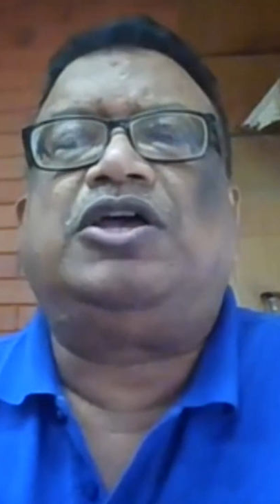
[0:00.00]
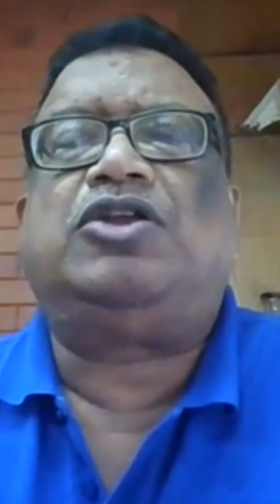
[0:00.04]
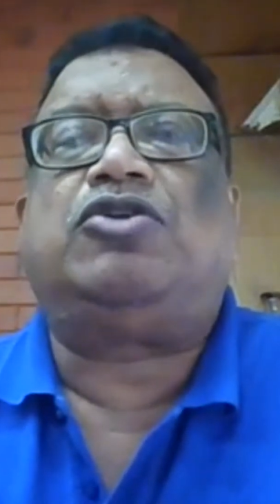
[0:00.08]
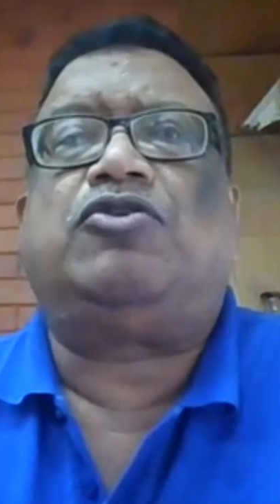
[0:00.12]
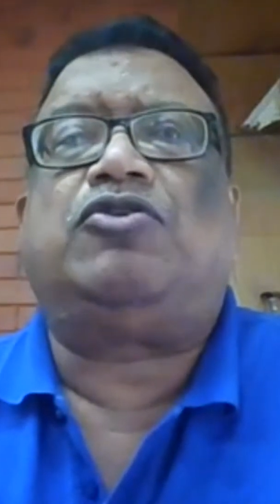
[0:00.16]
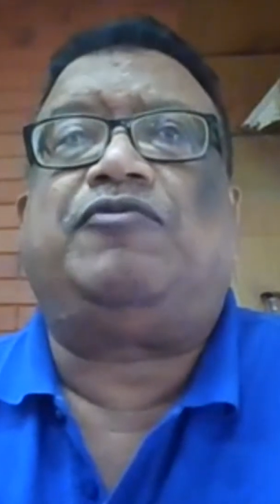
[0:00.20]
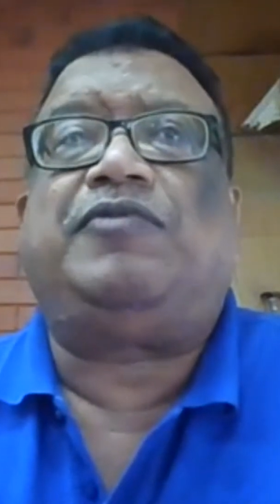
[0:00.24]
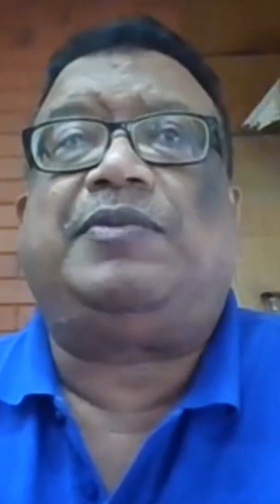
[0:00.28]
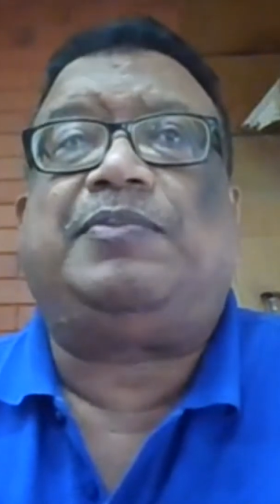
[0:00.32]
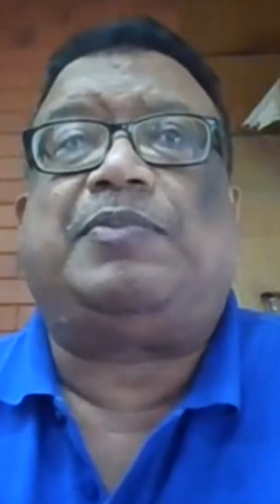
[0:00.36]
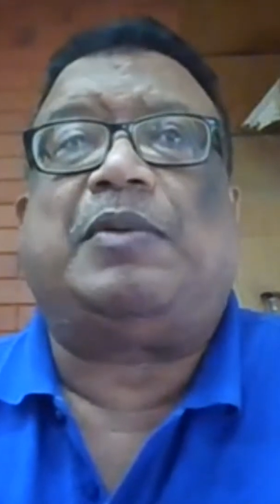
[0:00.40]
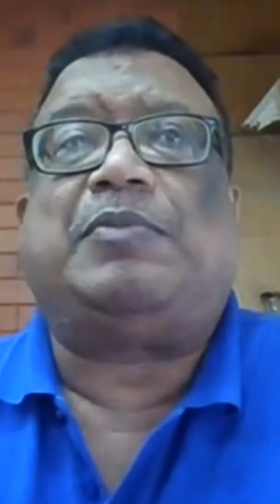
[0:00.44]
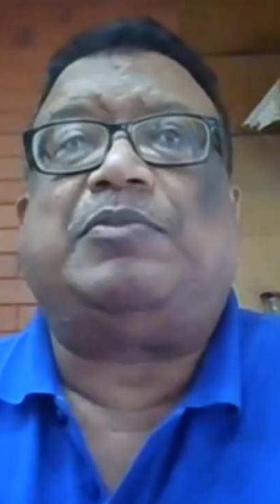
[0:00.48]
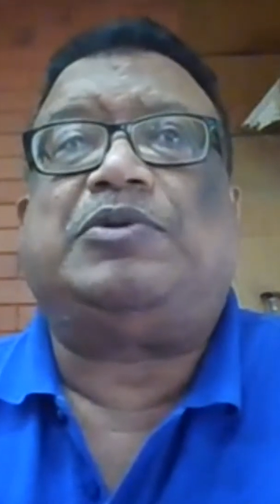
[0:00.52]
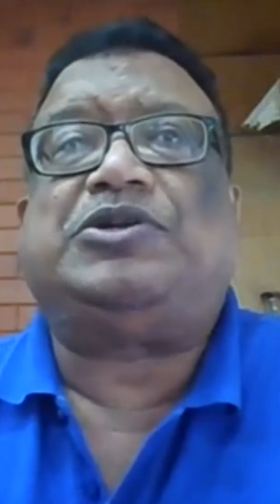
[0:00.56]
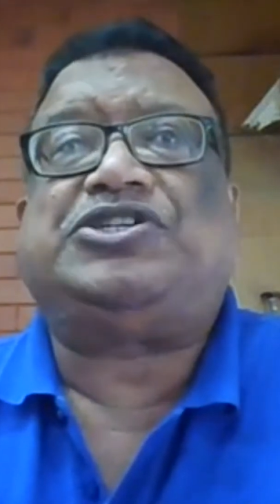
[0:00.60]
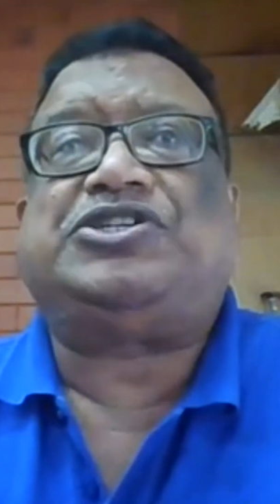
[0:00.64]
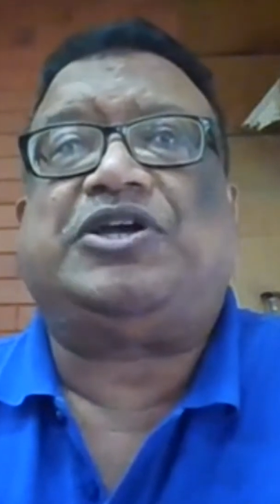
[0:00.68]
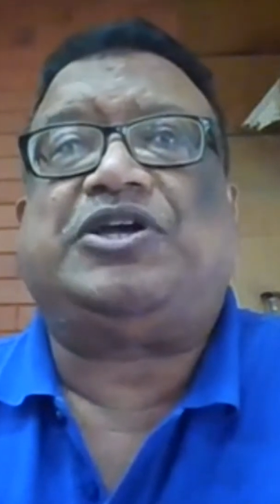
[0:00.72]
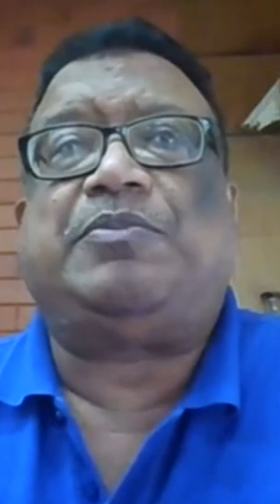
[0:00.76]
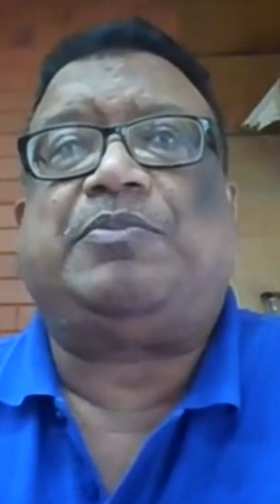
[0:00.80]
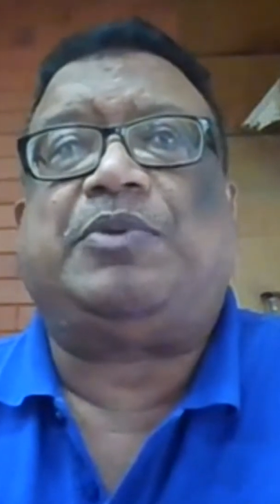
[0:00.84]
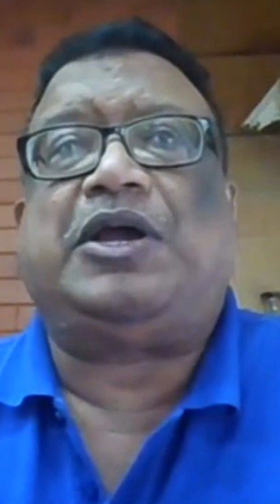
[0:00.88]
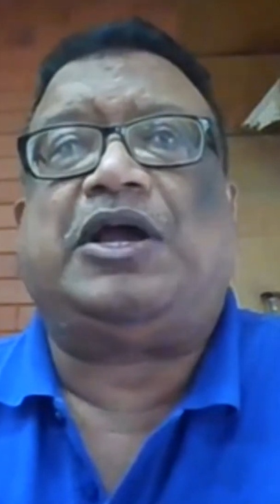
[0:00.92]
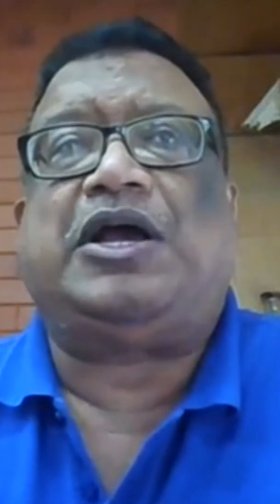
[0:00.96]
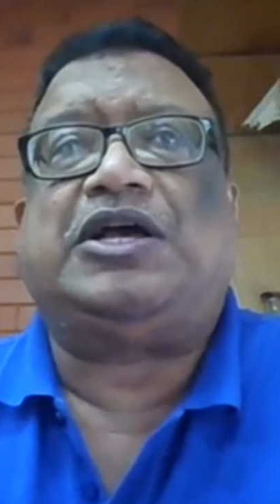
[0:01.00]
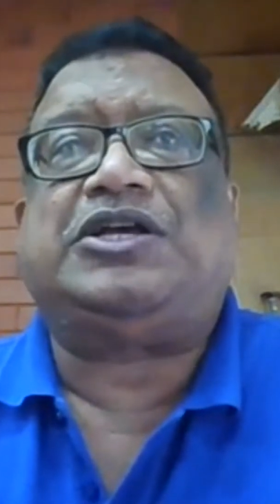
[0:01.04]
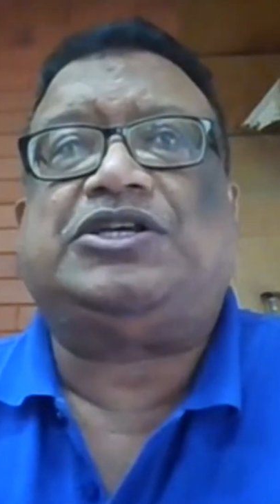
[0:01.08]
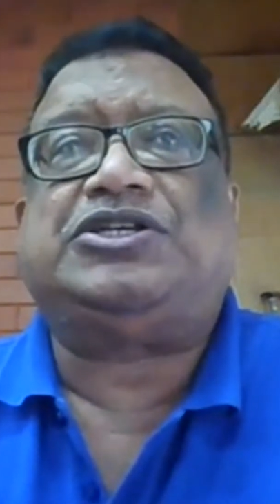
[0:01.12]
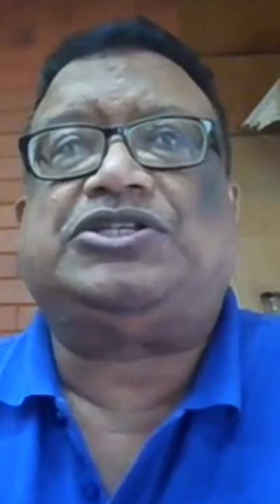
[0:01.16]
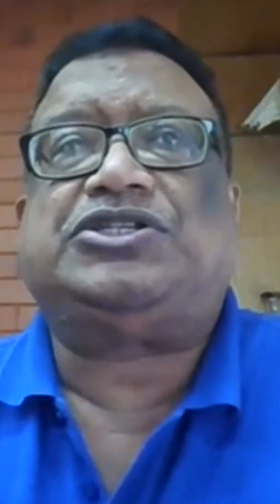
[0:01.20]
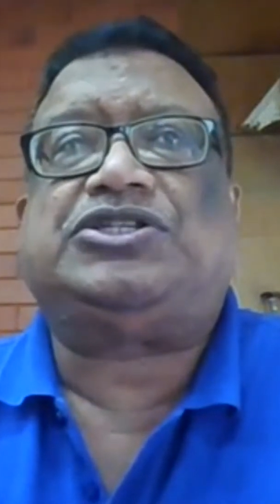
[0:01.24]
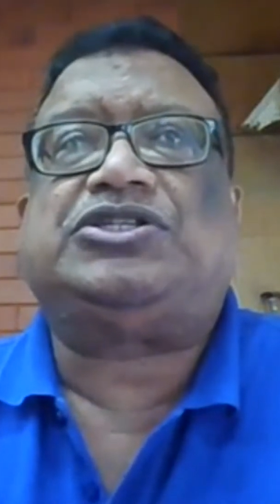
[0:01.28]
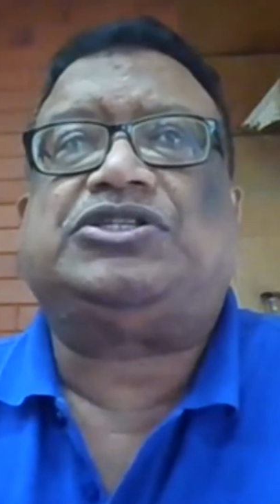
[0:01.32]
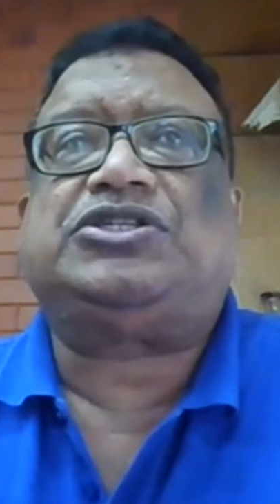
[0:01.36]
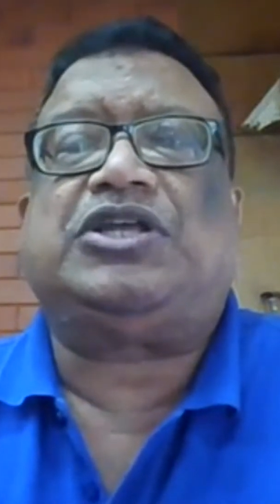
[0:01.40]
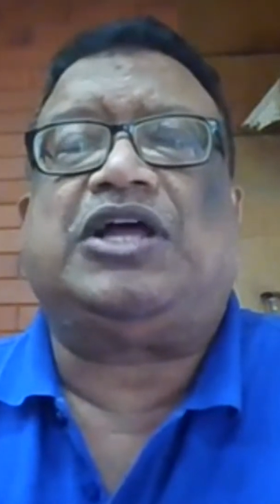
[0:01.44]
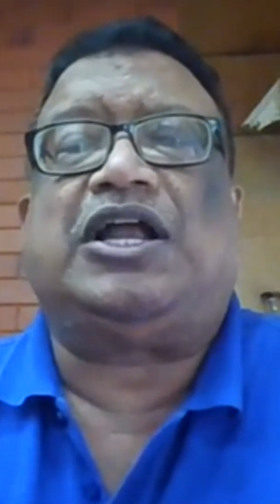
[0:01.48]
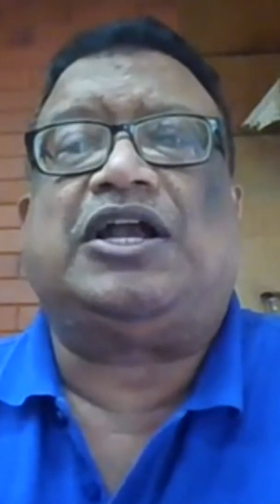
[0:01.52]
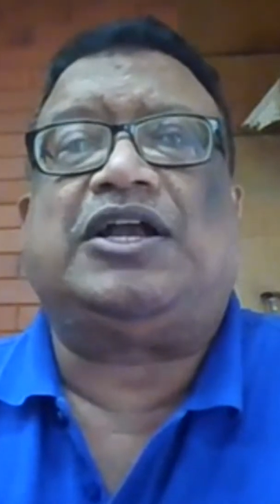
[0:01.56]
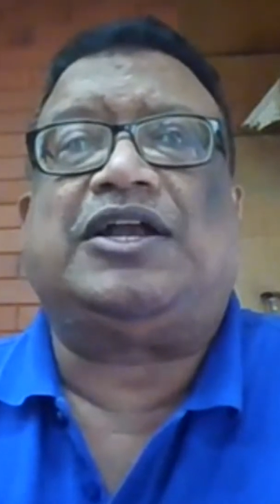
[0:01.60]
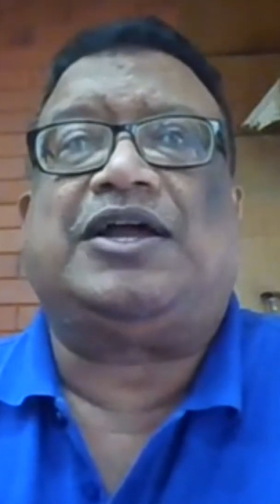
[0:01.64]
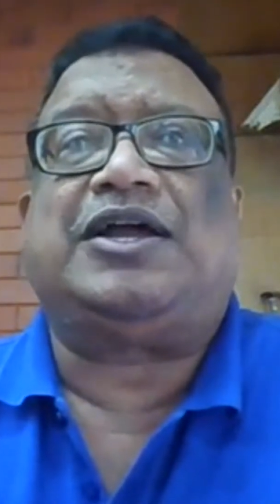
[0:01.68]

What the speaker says: we publish APIs and